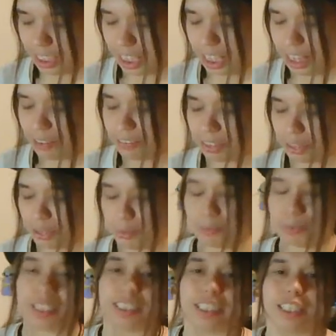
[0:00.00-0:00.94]
Even though
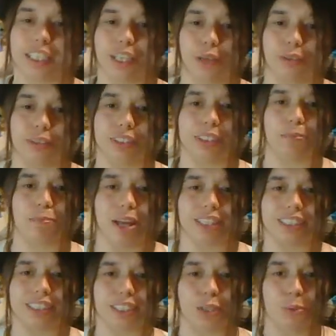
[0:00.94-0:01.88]
we didn't use them, I
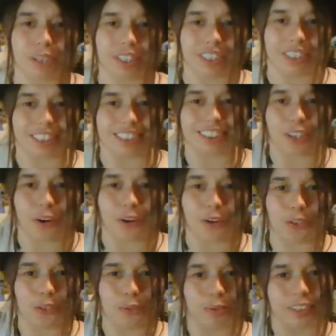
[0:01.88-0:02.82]
still will list
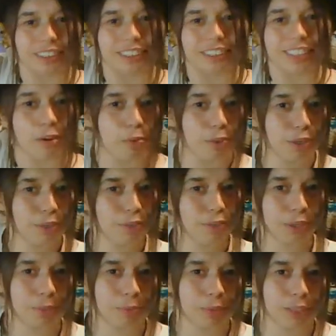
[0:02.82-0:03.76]
all the ones that were
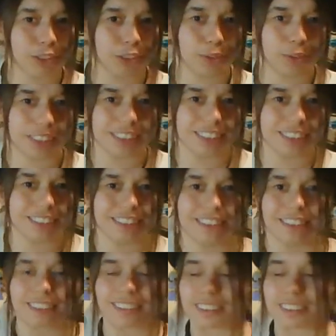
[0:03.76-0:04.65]
from the choices.